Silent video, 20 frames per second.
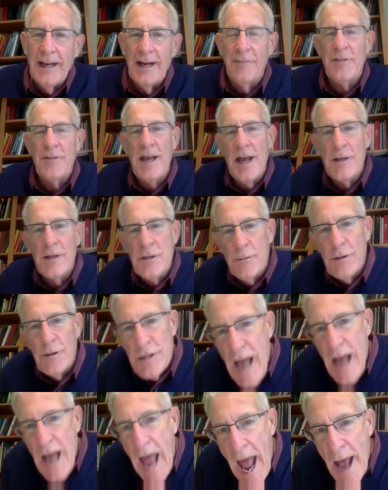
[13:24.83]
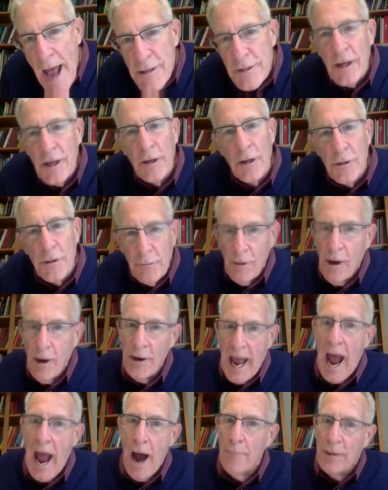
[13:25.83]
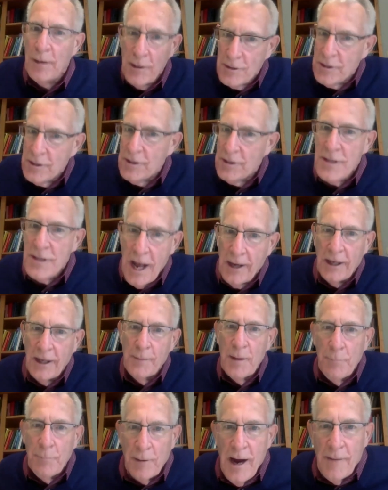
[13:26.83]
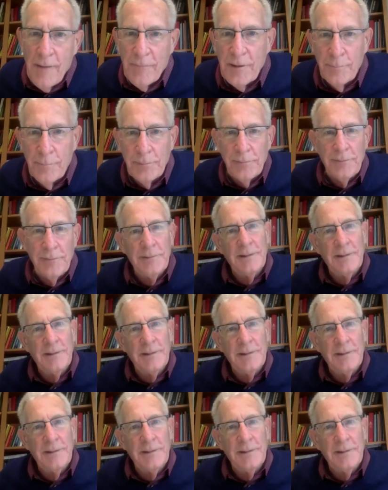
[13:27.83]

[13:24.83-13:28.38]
And if the answer is yes, they're going to throw you out because it's not going to be profitable.